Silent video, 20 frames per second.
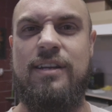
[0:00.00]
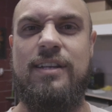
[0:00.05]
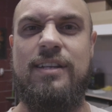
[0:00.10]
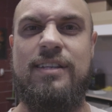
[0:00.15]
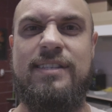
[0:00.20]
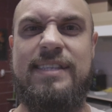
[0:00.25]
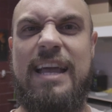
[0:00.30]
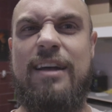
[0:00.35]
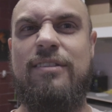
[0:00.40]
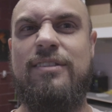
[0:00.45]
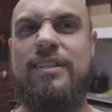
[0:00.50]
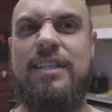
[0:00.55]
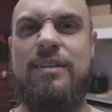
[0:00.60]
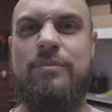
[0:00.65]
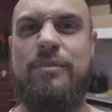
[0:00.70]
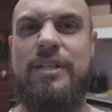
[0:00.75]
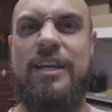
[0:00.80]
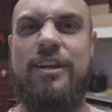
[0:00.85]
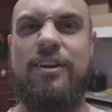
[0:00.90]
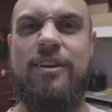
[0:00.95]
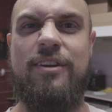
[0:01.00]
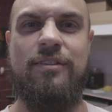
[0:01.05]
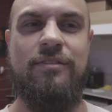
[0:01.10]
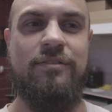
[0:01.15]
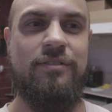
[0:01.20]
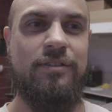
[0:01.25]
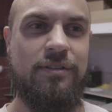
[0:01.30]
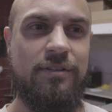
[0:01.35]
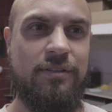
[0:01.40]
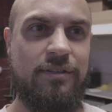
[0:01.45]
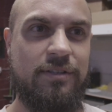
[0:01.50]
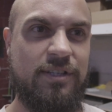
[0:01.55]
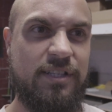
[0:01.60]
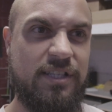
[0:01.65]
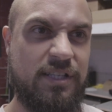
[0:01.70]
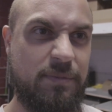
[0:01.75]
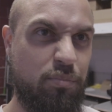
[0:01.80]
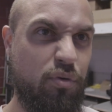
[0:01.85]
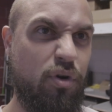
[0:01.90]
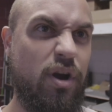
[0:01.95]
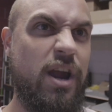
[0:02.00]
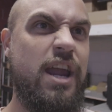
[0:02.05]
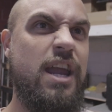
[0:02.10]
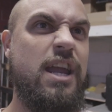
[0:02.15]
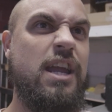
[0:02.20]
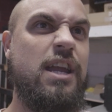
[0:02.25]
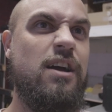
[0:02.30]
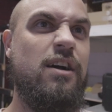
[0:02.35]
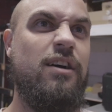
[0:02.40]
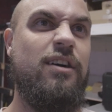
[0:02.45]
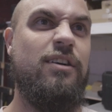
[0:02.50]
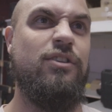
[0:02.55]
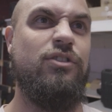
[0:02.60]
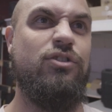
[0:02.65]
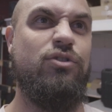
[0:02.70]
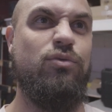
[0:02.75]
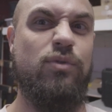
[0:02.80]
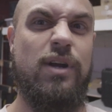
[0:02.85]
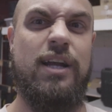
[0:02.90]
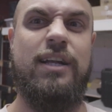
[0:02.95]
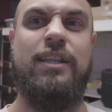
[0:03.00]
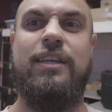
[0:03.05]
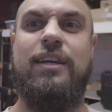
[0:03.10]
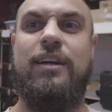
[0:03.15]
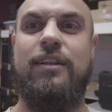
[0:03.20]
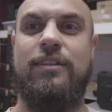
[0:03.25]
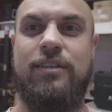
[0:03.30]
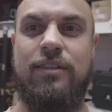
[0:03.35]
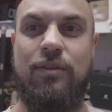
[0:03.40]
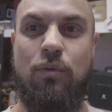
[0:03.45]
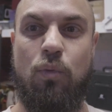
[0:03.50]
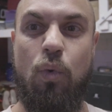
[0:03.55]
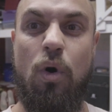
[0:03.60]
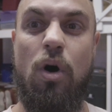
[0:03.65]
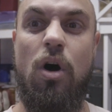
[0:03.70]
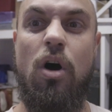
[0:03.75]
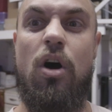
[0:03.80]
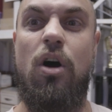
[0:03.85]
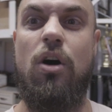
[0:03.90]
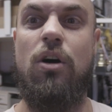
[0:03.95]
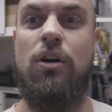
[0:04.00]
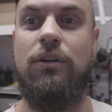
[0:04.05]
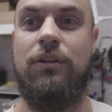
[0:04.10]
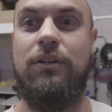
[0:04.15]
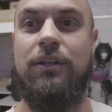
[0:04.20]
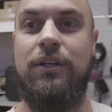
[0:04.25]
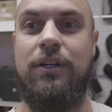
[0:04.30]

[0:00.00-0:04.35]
sound eliminator spray directly onto the wall.